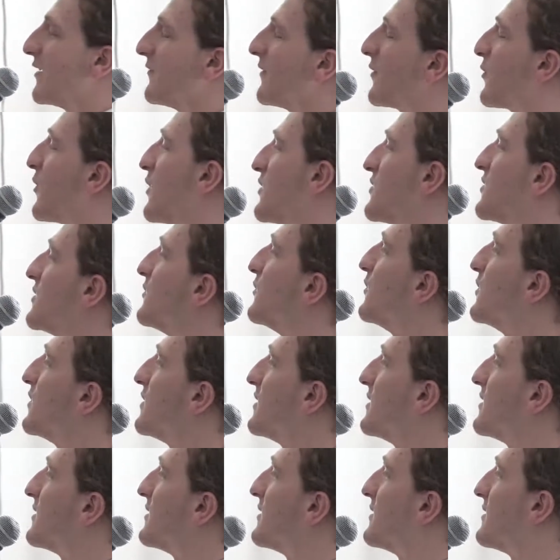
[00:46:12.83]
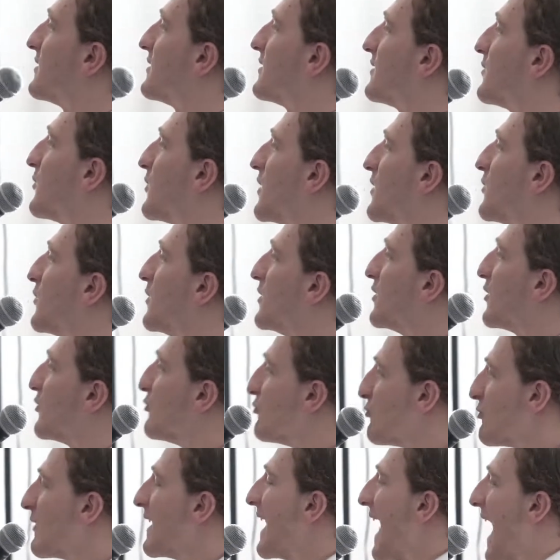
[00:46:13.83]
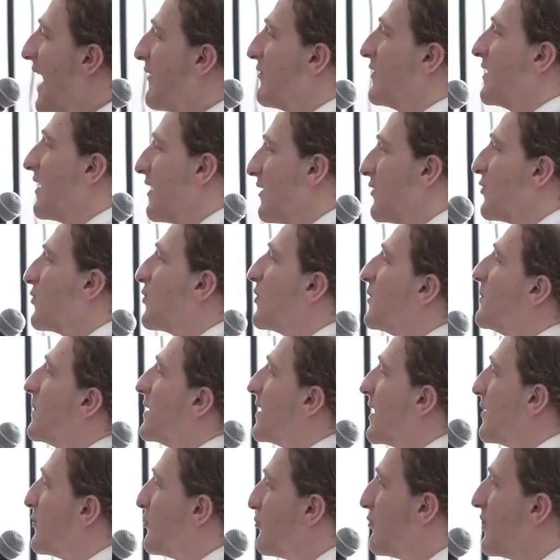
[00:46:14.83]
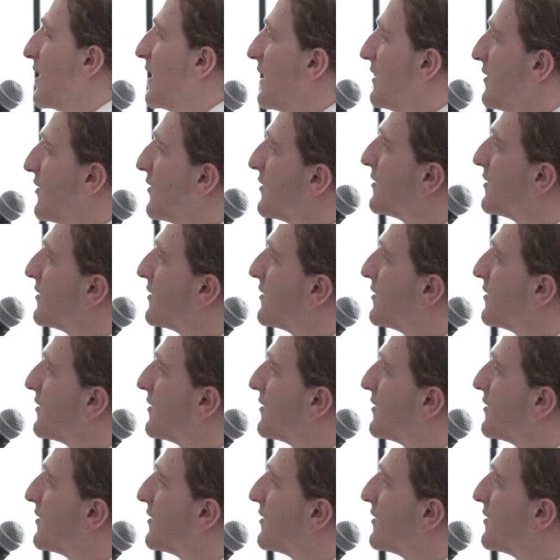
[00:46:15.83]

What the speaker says: kind of a question which is where we don't really have an answer, but I'm really